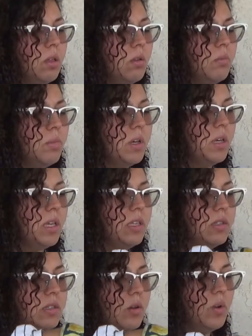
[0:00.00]
but
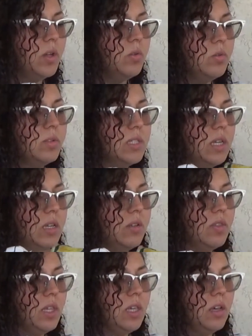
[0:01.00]
he's the one who did the